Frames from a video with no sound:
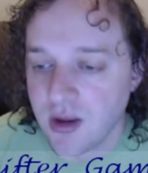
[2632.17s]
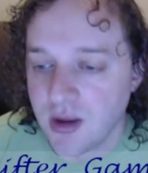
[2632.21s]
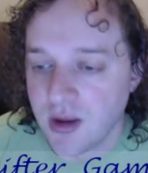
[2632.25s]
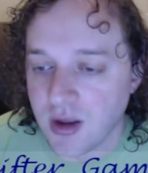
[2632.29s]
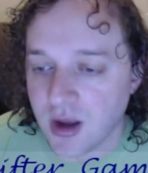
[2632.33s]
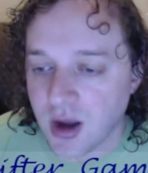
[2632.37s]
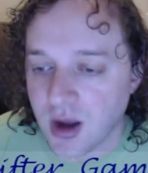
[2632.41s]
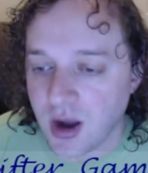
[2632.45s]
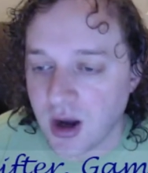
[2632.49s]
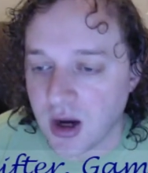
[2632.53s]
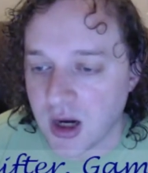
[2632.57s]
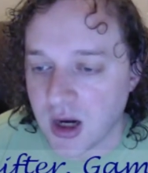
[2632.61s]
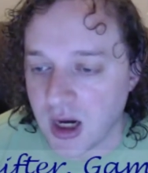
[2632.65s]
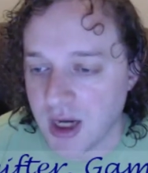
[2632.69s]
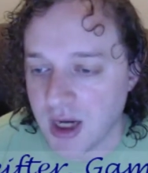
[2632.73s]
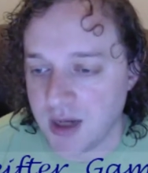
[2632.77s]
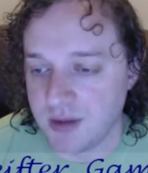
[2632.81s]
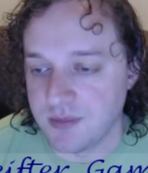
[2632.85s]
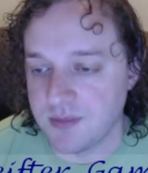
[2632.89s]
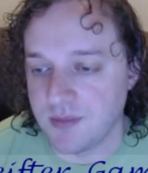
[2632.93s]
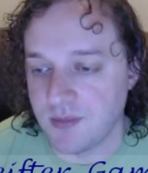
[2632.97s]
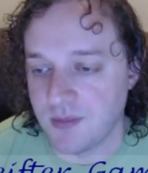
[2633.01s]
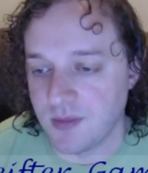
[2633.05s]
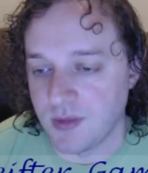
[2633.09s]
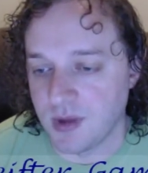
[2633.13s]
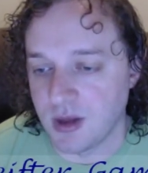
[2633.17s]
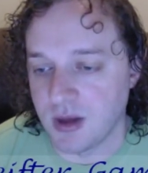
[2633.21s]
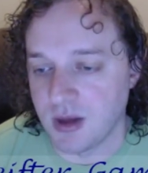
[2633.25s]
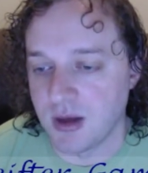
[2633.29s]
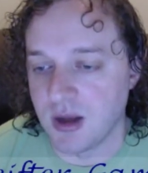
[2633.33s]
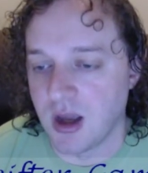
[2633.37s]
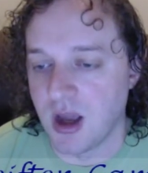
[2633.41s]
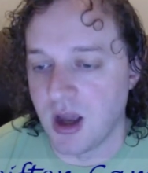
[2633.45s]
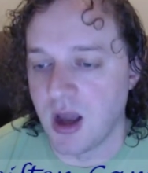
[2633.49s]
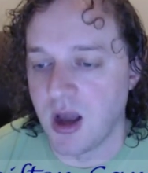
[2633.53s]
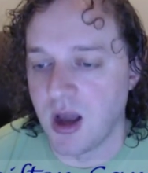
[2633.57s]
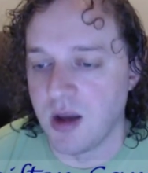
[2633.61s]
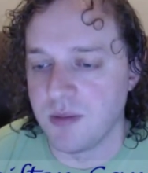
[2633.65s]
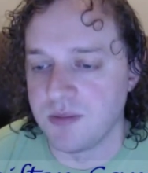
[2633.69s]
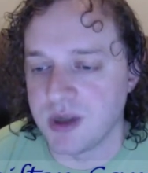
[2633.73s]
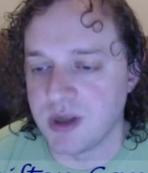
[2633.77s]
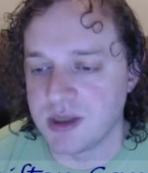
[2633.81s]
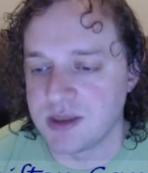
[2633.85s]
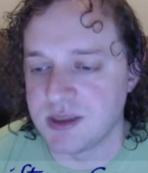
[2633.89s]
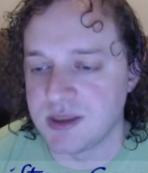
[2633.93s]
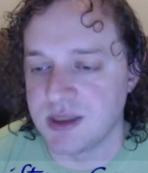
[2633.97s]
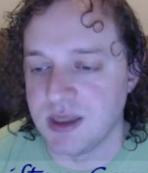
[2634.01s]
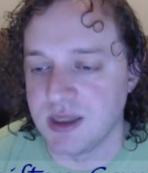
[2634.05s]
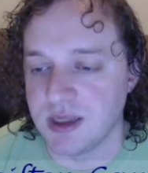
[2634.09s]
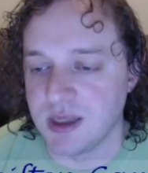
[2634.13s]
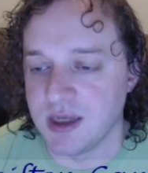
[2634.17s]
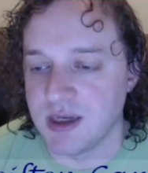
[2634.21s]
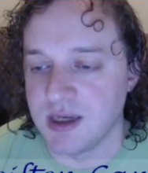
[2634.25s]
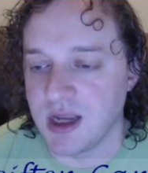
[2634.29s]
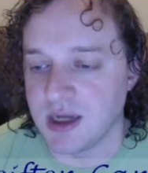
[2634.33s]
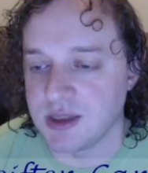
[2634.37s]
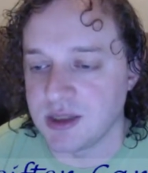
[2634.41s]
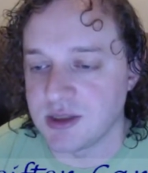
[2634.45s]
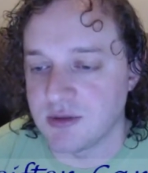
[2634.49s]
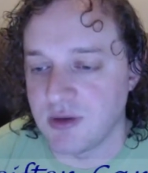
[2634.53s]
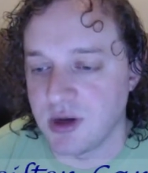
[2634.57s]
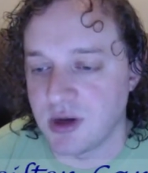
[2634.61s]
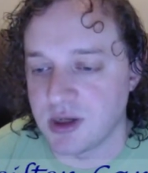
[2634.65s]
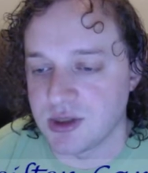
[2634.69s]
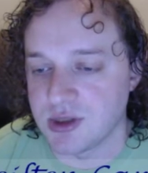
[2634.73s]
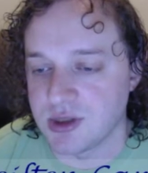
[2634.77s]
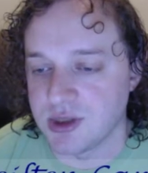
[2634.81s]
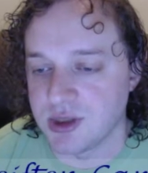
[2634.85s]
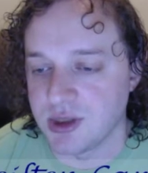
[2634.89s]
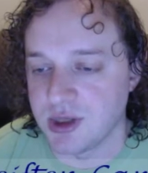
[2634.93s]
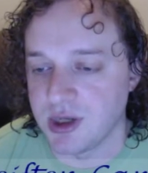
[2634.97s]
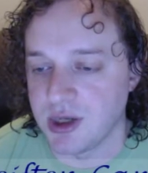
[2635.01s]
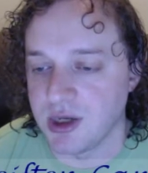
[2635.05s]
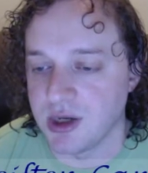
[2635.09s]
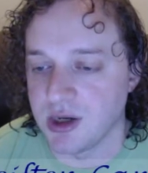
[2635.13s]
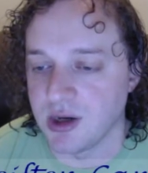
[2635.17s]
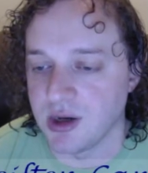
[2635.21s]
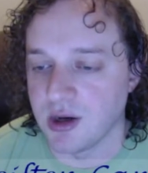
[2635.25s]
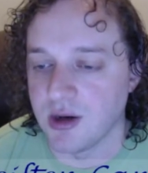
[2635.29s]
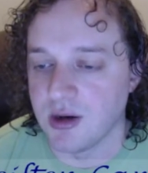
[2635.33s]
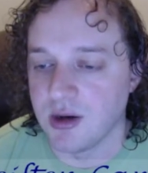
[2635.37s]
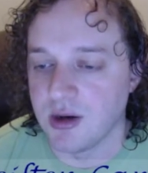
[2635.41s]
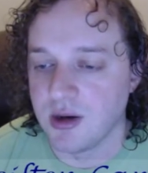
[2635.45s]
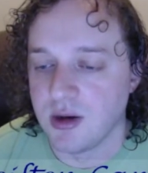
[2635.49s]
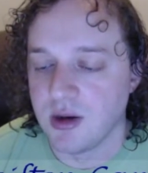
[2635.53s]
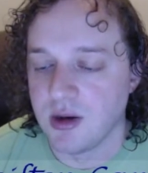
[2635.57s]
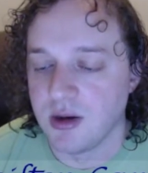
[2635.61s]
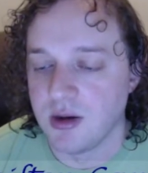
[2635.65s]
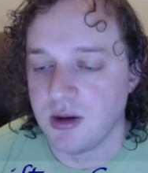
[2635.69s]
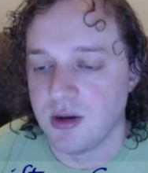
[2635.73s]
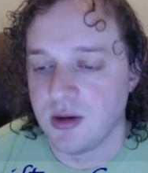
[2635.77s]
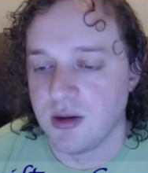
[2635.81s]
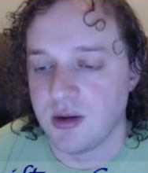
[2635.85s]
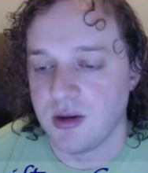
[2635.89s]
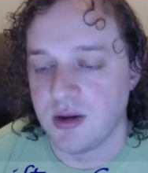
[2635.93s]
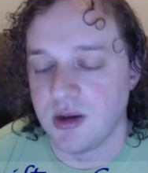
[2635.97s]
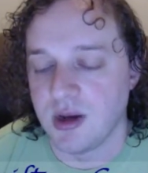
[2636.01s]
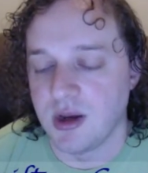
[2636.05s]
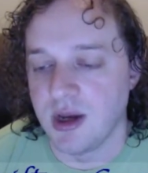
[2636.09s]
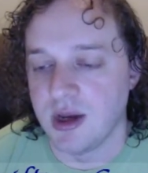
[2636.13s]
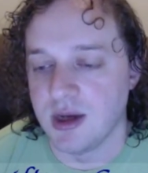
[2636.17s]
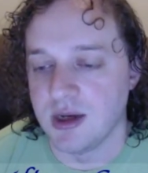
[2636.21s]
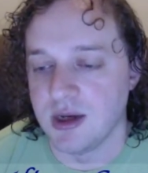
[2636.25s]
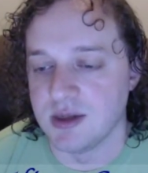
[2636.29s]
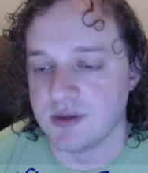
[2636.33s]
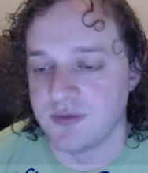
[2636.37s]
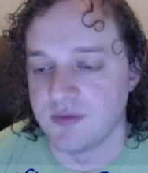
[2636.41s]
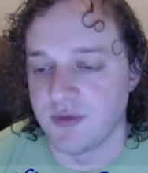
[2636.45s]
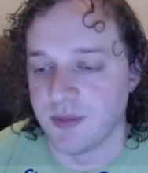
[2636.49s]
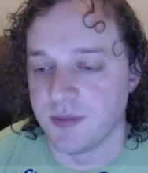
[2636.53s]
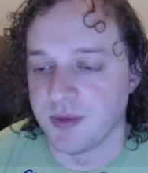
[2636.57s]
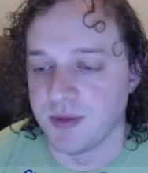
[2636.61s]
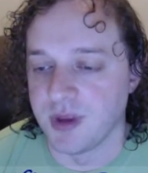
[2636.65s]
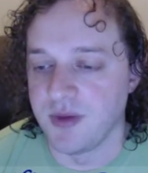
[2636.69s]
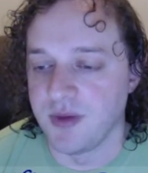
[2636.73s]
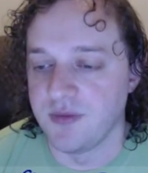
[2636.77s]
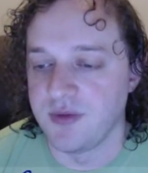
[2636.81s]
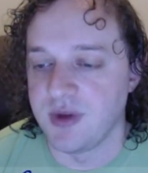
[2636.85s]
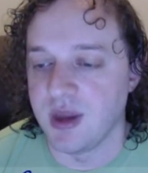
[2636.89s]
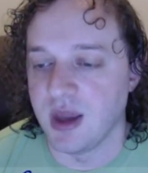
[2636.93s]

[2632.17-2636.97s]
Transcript: Alright, let's see. The next question here is from Livgin.